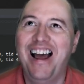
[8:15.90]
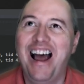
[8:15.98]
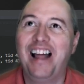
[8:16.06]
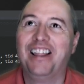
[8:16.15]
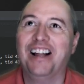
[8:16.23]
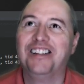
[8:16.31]

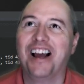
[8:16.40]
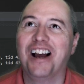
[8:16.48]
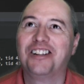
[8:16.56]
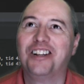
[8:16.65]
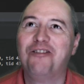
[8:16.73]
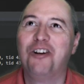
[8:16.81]
That's
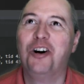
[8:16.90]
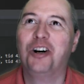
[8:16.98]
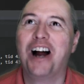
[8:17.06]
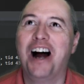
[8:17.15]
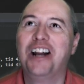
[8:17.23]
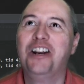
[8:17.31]
actually wrong.
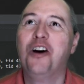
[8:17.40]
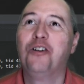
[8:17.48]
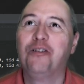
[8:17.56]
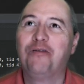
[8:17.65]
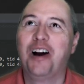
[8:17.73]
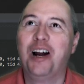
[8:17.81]

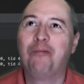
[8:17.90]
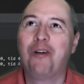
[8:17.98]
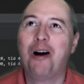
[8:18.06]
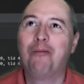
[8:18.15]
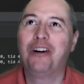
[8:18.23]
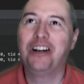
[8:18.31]
iNotify
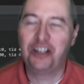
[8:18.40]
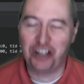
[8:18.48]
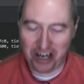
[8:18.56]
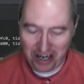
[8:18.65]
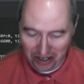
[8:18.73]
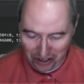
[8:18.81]
property
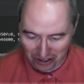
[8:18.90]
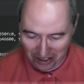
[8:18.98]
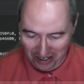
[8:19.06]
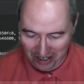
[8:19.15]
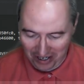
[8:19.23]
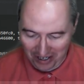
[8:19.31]
changed.
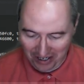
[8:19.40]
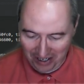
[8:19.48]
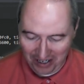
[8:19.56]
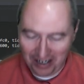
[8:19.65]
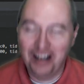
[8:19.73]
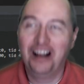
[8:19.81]

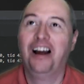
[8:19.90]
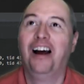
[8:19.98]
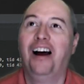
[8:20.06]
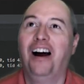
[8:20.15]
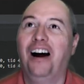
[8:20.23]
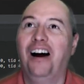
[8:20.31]

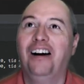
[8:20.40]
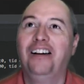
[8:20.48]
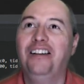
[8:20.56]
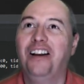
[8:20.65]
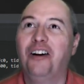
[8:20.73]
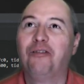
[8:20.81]

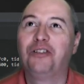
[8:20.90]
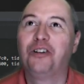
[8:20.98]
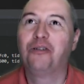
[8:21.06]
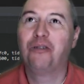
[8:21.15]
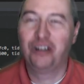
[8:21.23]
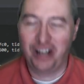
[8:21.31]
Not
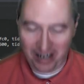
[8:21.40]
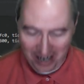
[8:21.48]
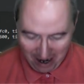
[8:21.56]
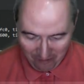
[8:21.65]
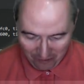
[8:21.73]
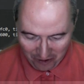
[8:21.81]
sure where that
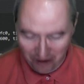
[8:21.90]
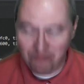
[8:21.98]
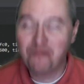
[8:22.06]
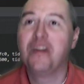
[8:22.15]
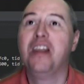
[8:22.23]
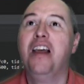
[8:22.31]
came from.
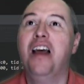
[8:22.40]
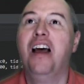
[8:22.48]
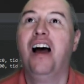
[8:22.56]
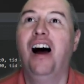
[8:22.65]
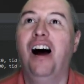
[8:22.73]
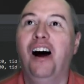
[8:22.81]

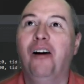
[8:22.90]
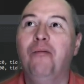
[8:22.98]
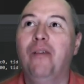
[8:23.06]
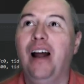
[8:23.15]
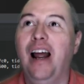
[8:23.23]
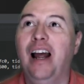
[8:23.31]

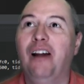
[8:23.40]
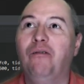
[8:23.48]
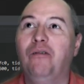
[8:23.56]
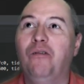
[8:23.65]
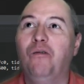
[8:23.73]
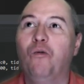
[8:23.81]

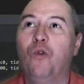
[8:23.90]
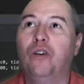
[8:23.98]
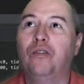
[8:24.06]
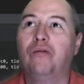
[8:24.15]
And we'll